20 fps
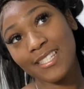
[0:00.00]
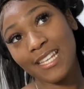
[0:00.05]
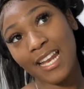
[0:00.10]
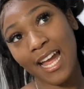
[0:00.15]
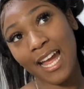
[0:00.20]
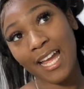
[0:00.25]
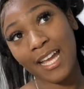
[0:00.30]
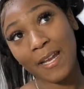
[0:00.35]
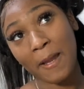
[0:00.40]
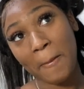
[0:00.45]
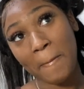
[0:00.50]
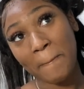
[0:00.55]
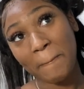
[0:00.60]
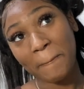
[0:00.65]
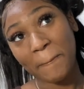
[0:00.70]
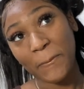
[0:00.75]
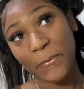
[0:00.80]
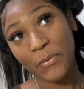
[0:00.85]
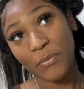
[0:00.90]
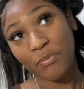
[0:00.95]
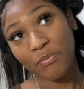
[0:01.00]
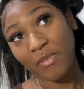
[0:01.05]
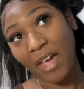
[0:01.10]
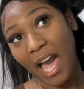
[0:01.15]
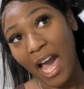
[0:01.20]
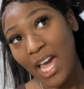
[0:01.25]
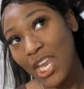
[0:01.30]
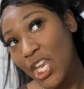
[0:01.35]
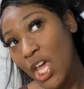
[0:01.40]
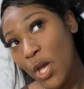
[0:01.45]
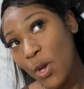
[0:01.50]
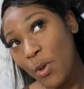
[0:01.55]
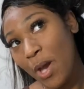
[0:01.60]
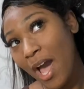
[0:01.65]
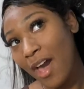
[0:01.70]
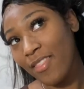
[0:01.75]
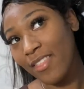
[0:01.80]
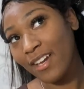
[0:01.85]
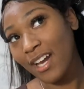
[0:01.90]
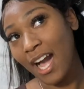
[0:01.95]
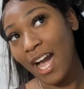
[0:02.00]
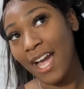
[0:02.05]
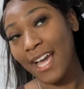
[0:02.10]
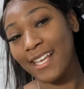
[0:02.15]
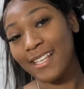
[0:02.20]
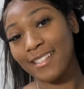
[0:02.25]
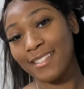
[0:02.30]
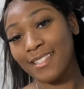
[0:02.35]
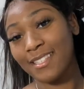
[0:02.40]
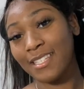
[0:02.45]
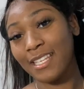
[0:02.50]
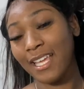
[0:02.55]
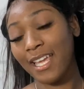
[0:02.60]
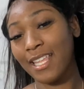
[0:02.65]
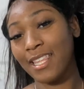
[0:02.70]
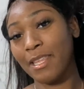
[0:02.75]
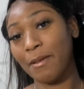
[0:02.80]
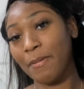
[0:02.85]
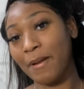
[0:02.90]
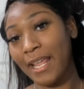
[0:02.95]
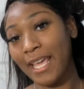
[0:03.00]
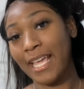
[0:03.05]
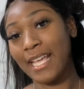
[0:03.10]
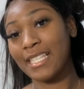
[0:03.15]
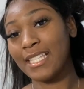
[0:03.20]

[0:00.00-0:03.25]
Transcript: Like, I know how the guys in the plague